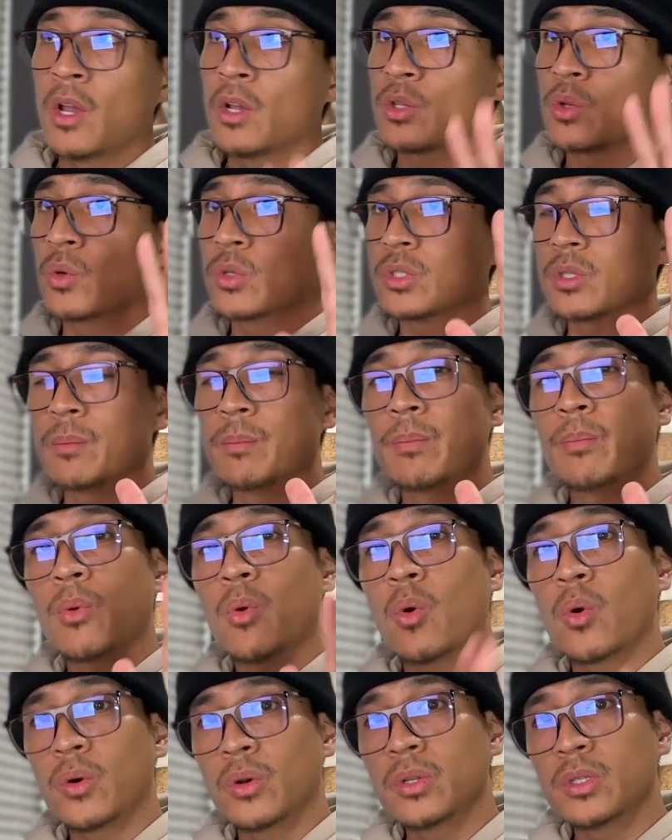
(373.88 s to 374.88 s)
So it's
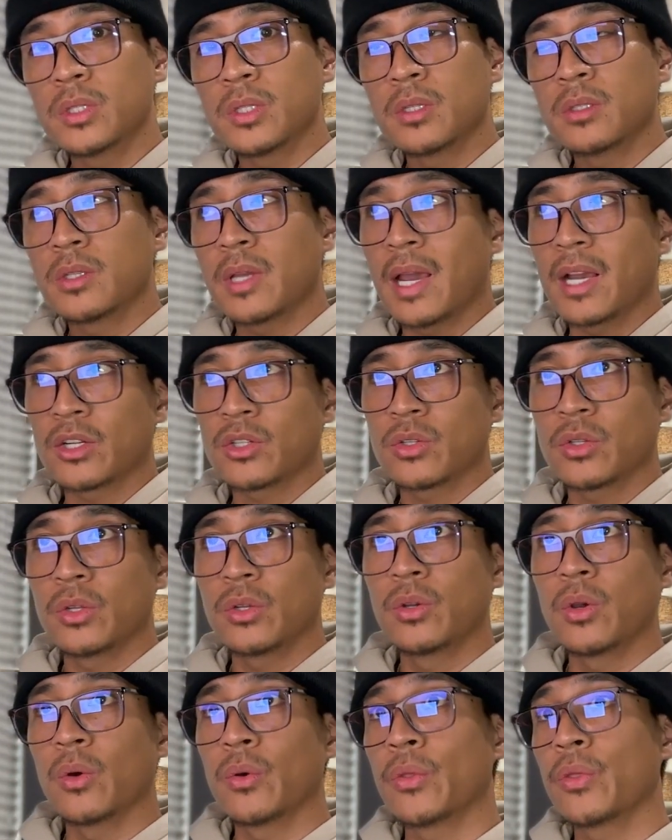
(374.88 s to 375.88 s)
important to actually
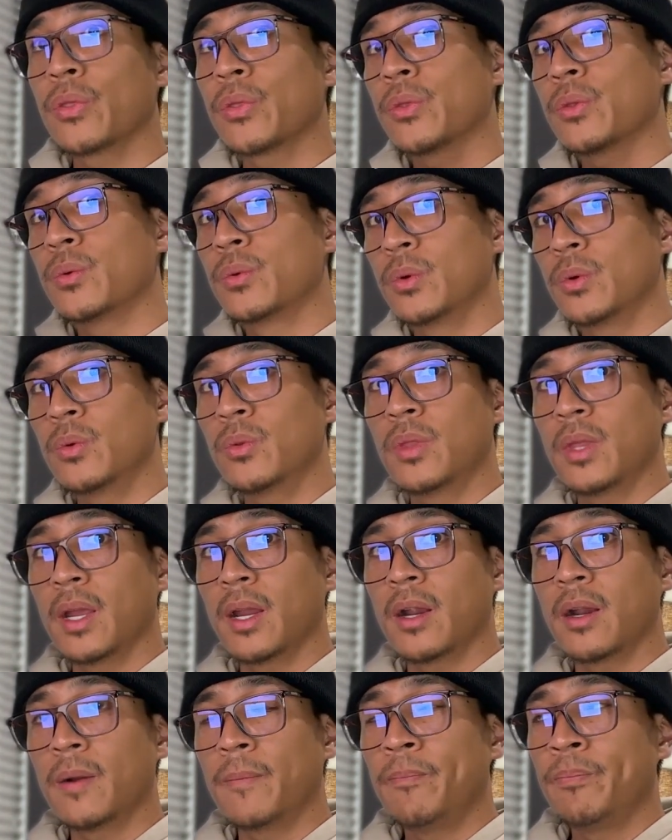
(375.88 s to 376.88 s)
go through
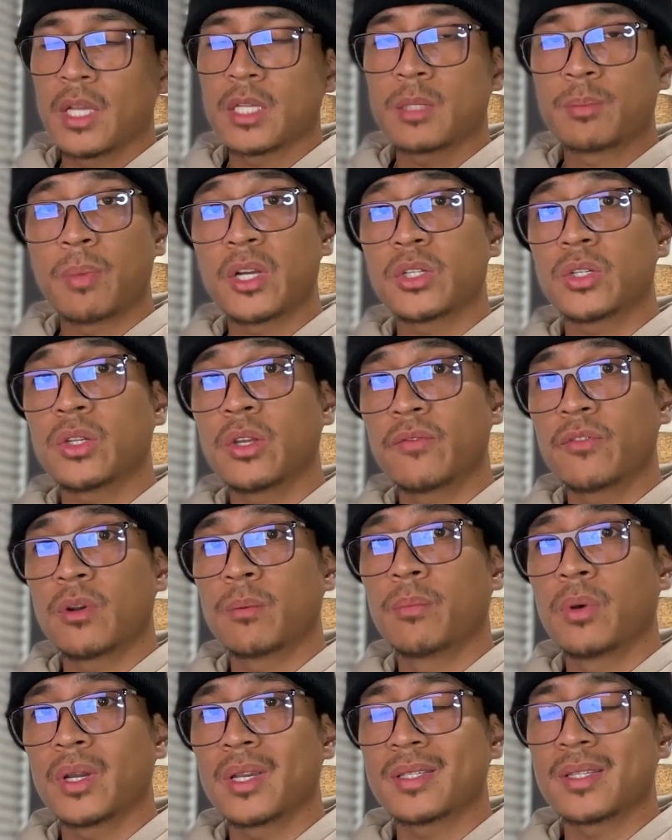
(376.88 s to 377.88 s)
there, especially if your
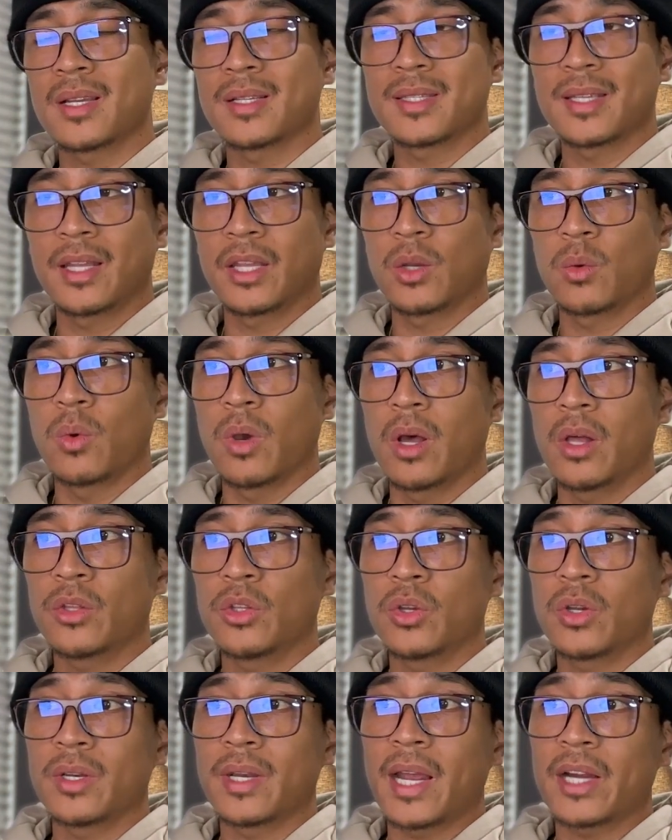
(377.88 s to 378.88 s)
book is not selling well.
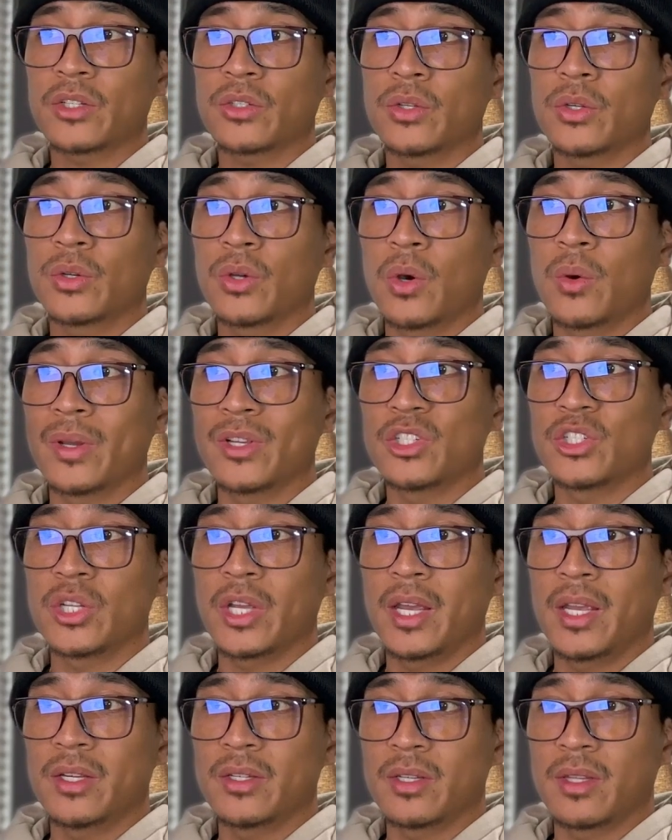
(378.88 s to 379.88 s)
You can actually go and
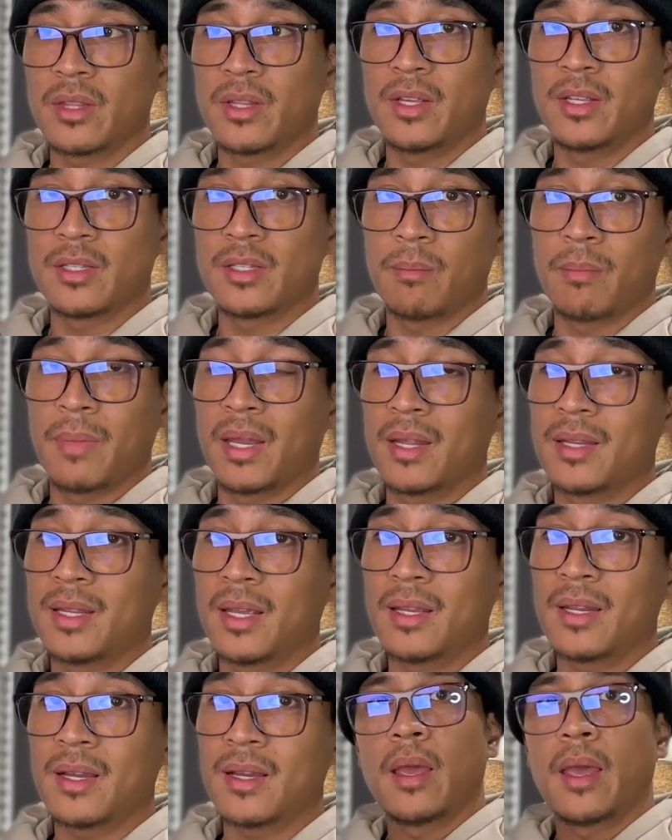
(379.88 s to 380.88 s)
change these
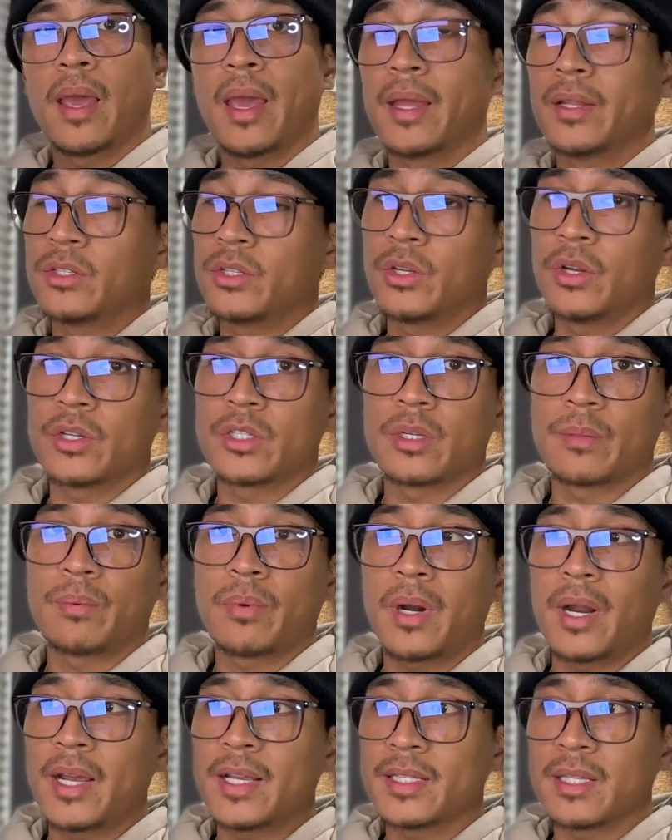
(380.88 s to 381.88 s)
metadata, and to your
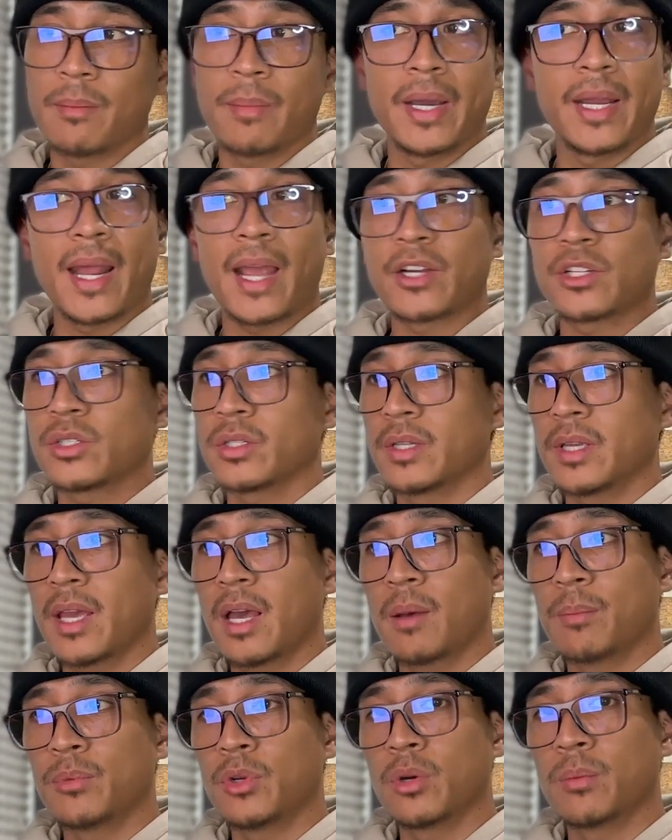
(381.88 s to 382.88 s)
surprise, it might actually
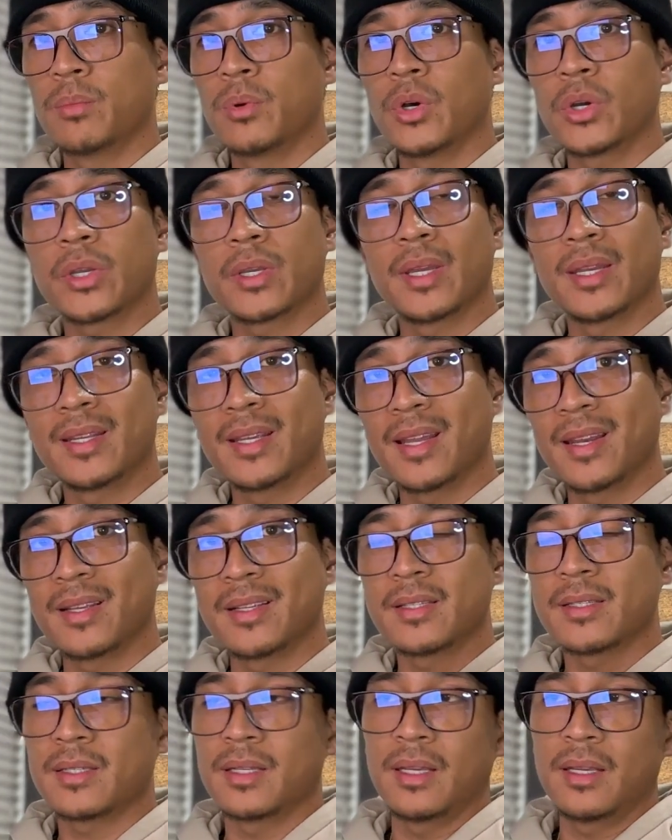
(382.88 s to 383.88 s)
help your book in getting
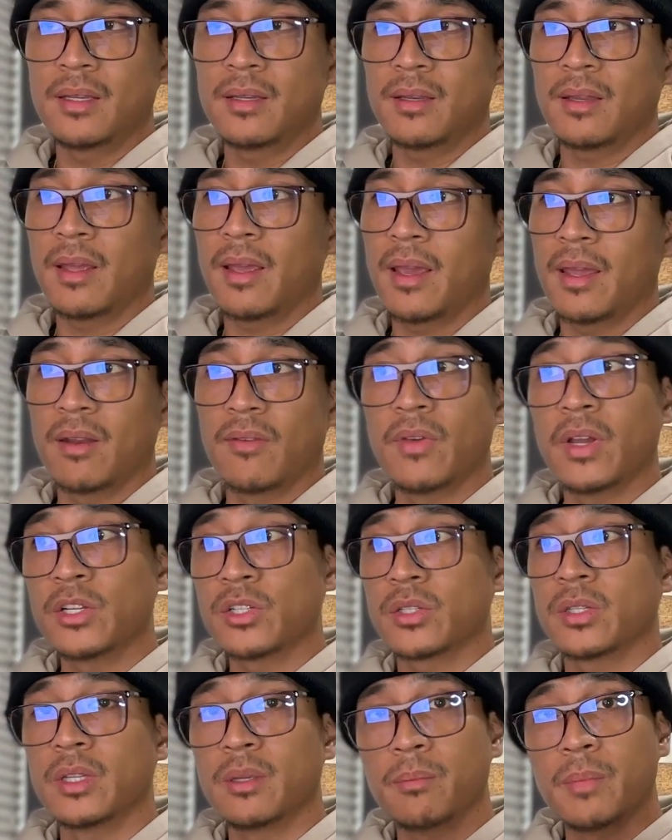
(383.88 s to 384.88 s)
seen and
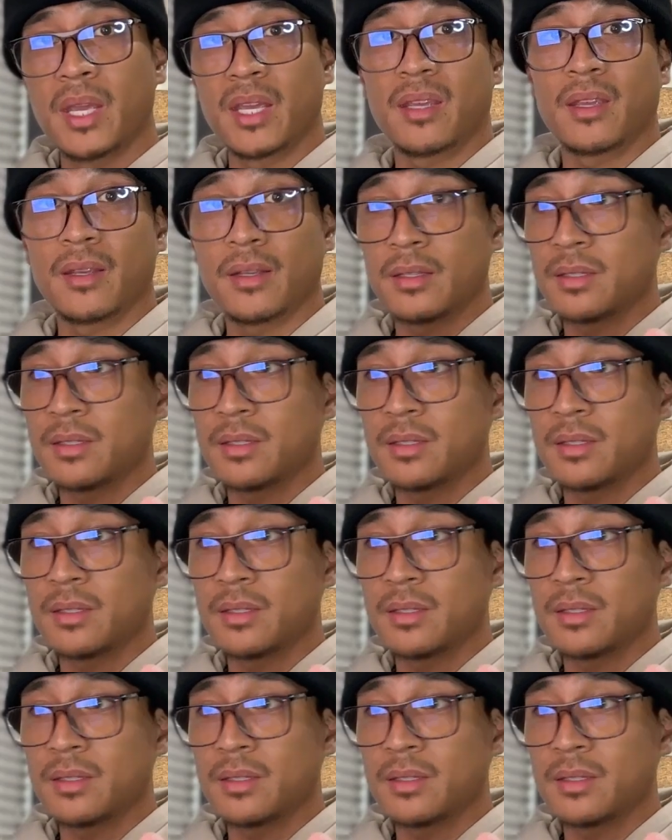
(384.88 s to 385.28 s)
eventually making